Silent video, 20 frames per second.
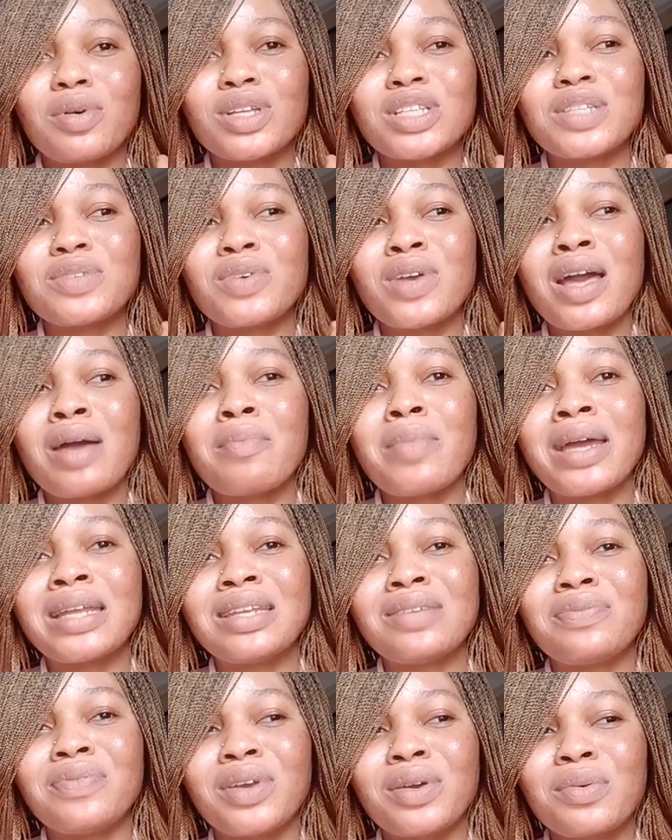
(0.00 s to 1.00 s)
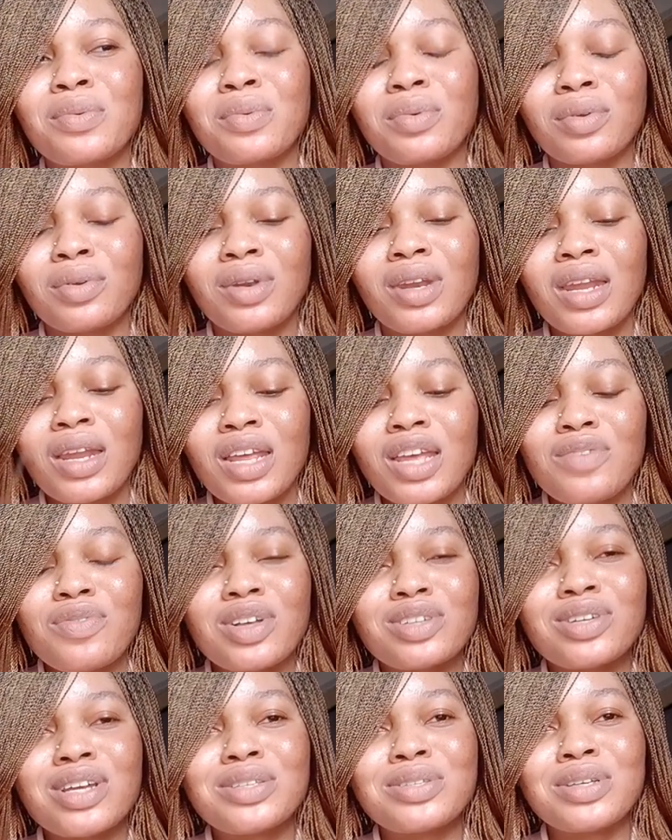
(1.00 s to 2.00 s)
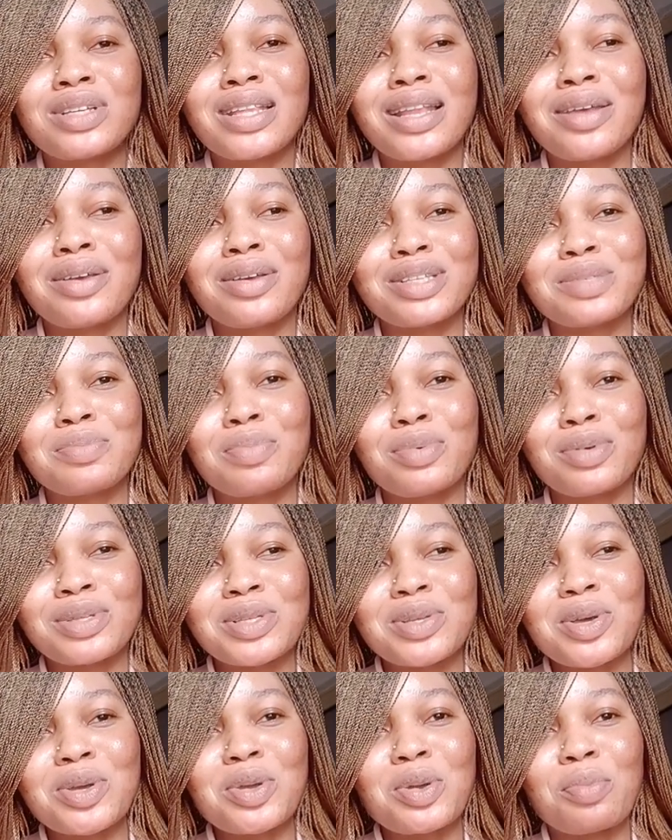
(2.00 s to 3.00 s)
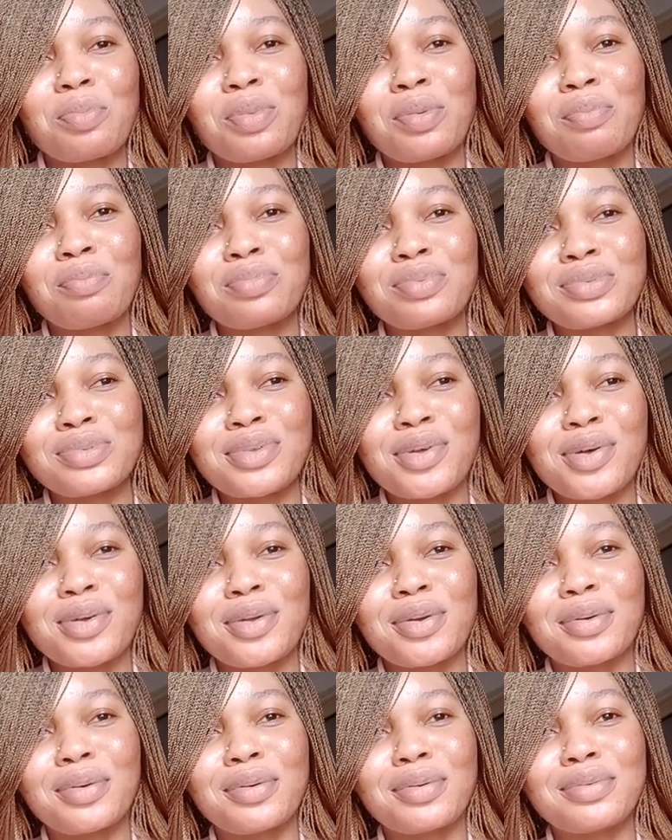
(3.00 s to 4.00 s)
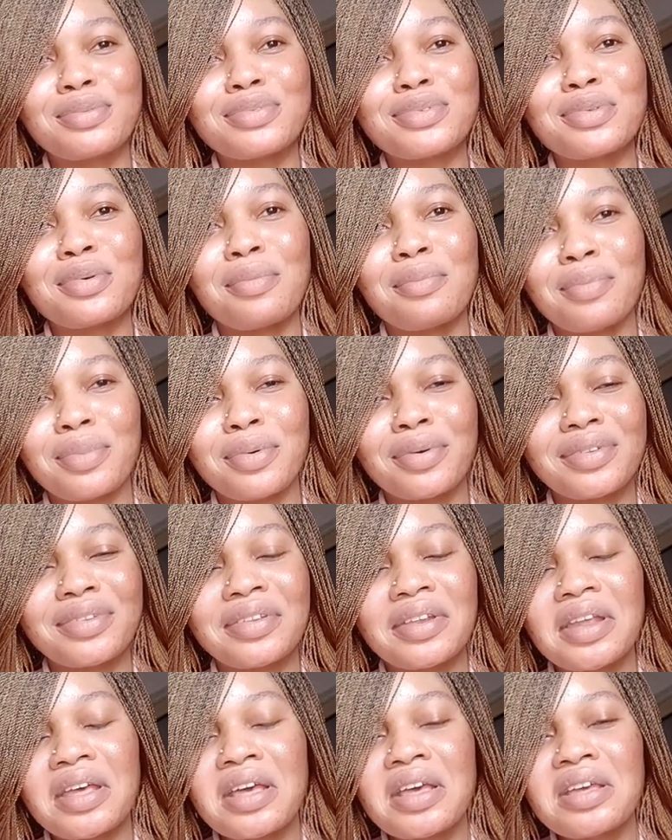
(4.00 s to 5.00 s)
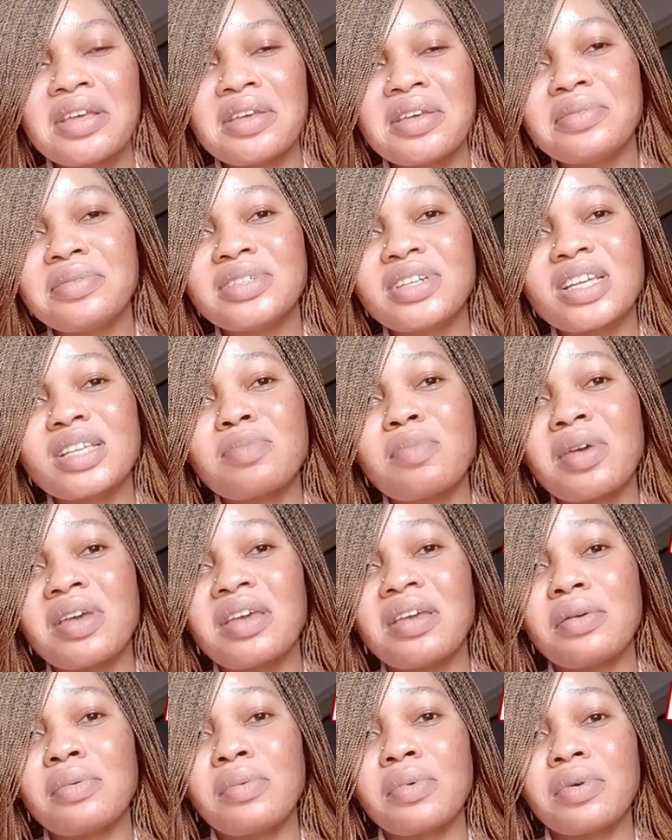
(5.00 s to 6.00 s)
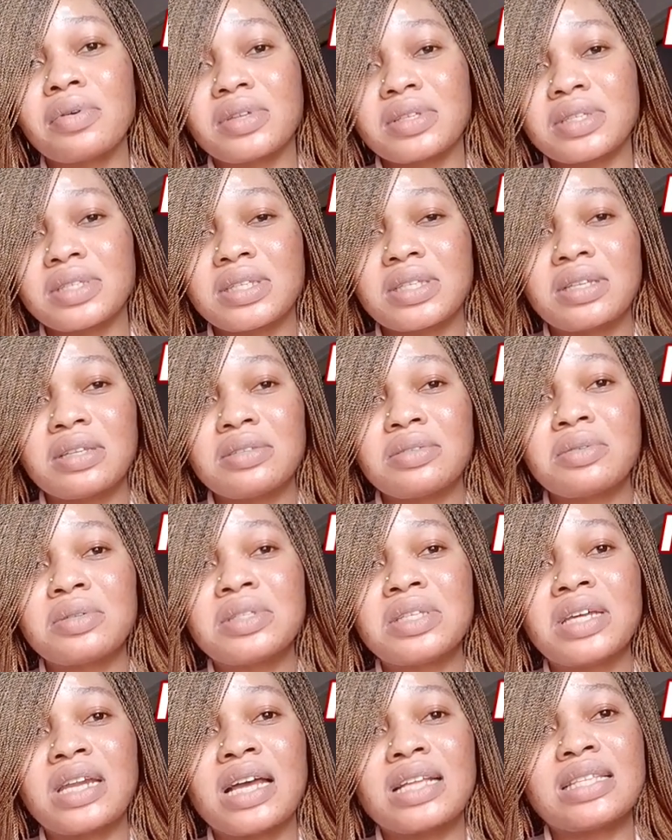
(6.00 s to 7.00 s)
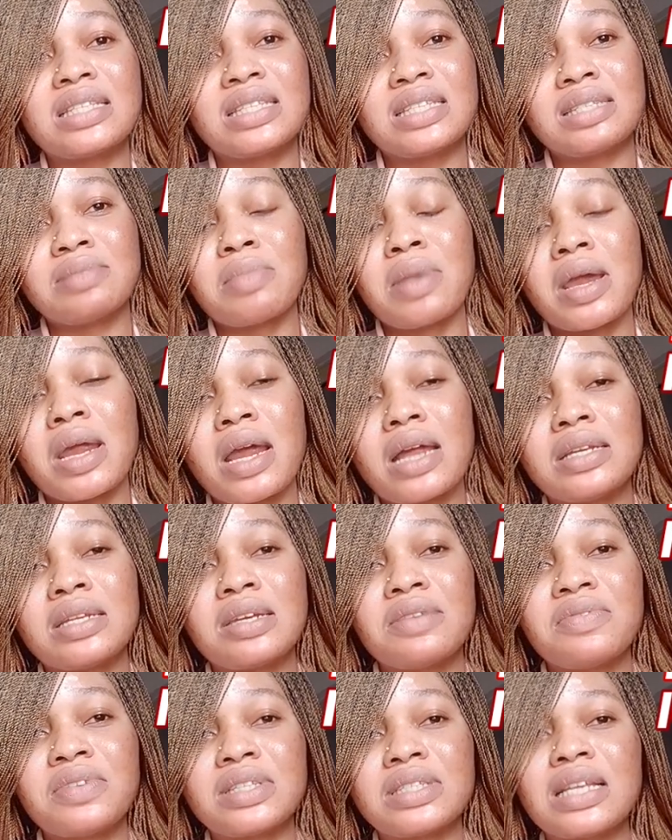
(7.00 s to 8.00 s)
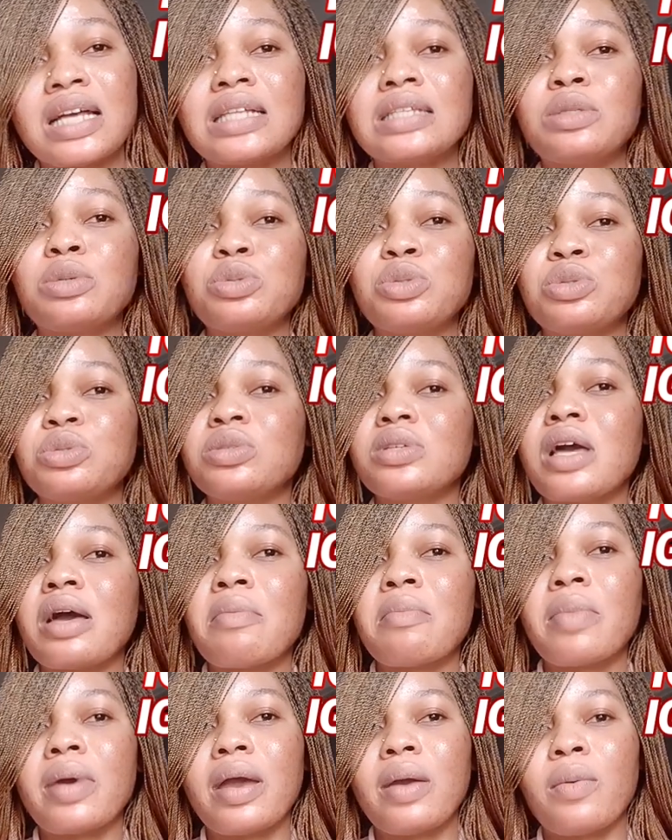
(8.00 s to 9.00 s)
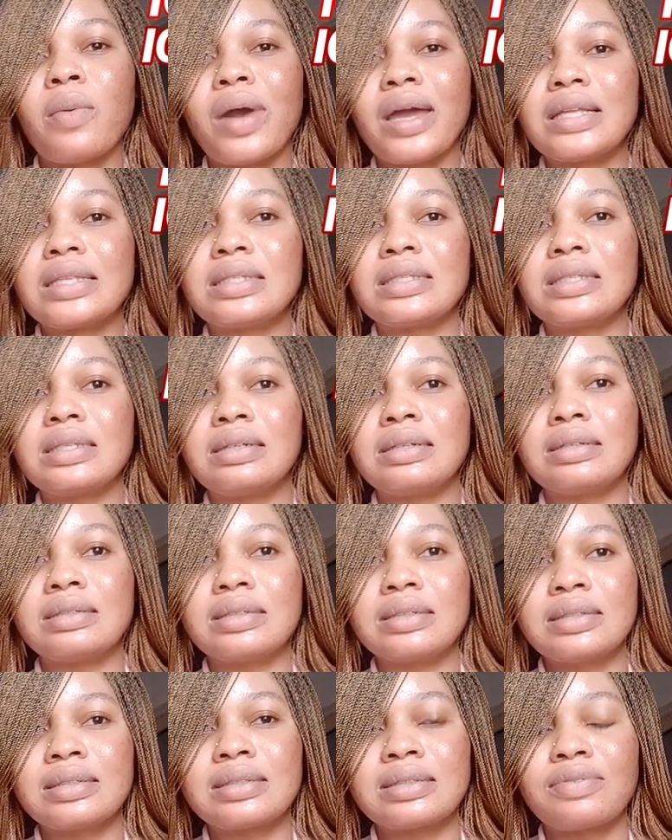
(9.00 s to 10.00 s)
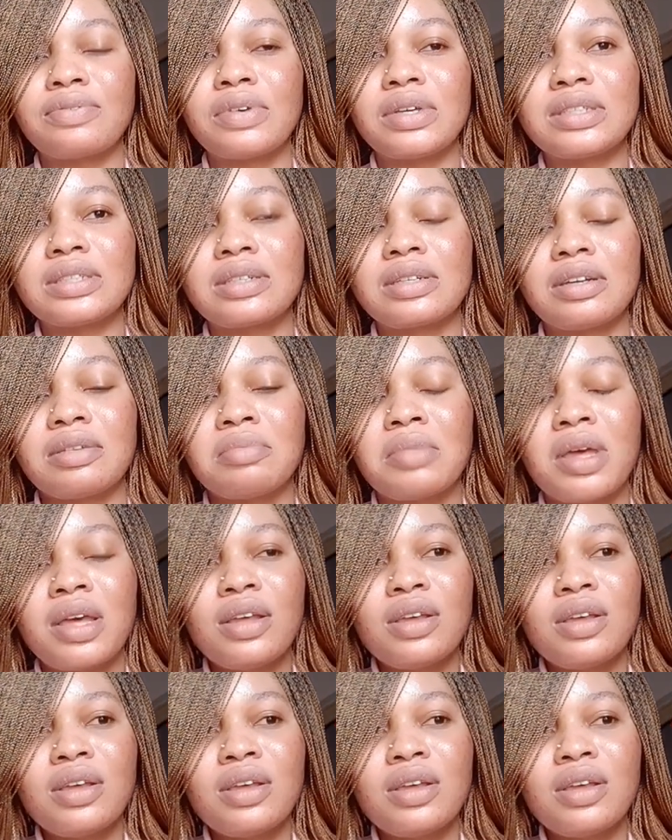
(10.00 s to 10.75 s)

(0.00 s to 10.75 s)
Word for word: Because if you go and buy the fake one, if you're trying to clear your spots or your pimples or your sunburn, it will just make it worse. Don't say that it's Maria Davids that told you to go and buy white secret face cream.